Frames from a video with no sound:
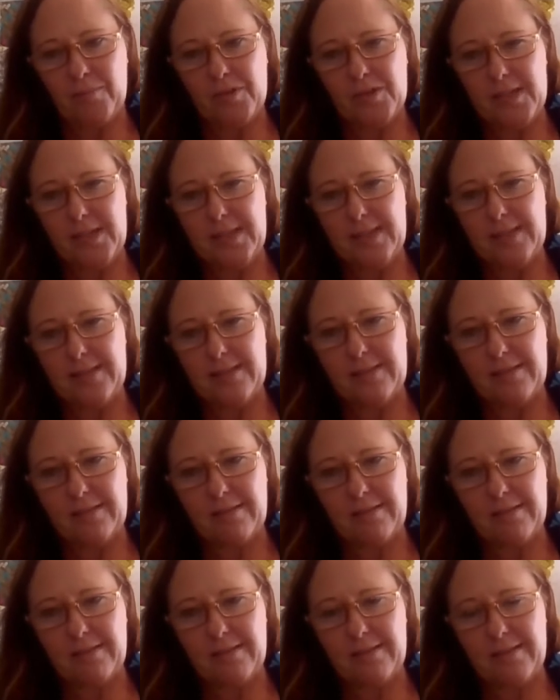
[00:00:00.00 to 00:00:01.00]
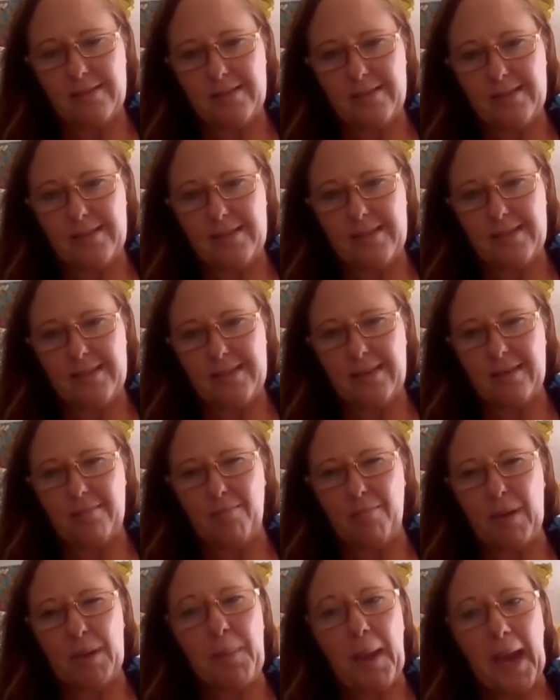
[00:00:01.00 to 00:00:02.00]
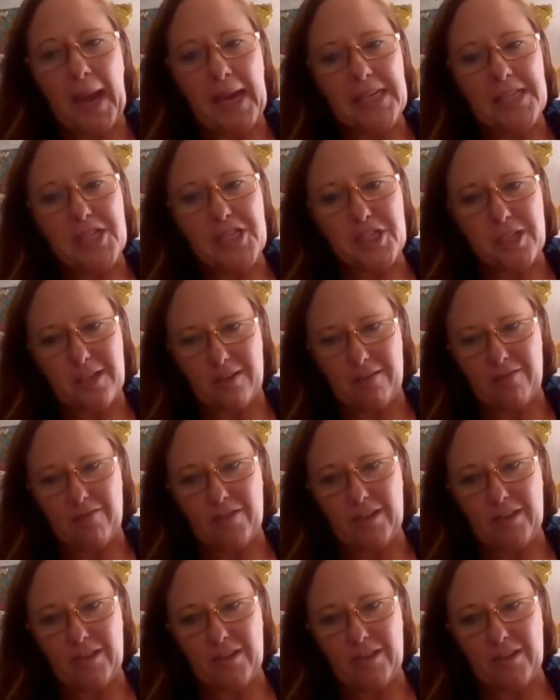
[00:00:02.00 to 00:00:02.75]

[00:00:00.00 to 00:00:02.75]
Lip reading: Just be patient